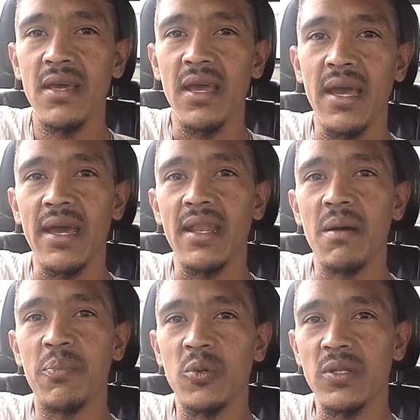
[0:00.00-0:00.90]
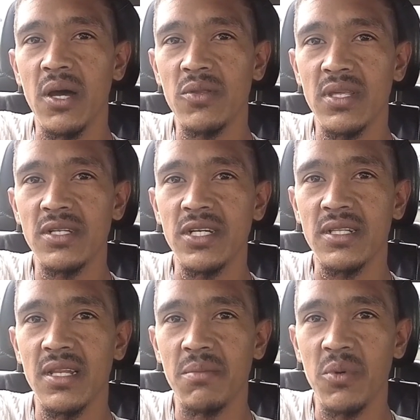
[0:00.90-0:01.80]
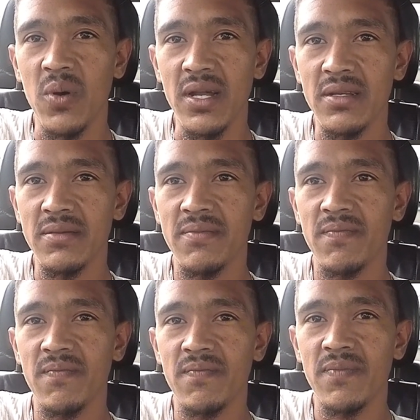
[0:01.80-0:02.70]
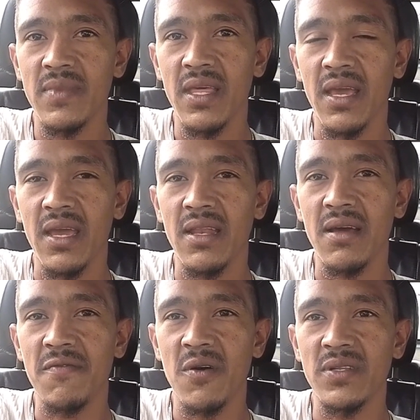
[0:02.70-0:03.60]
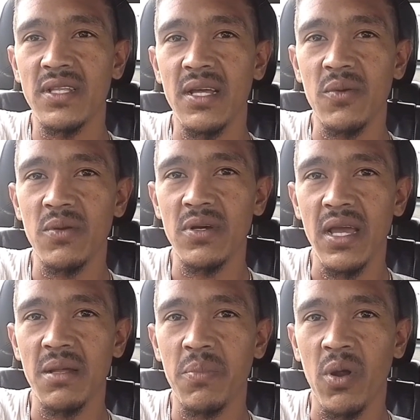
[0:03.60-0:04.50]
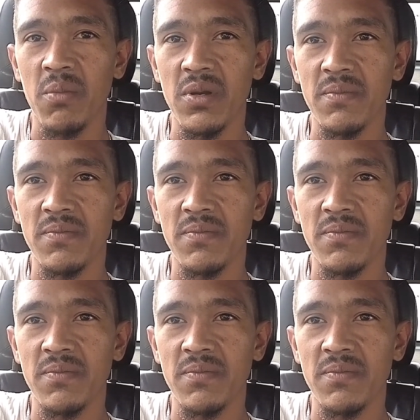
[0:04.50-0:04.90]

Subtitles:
and I pulled out the injector number 1, and I found that one had a problem.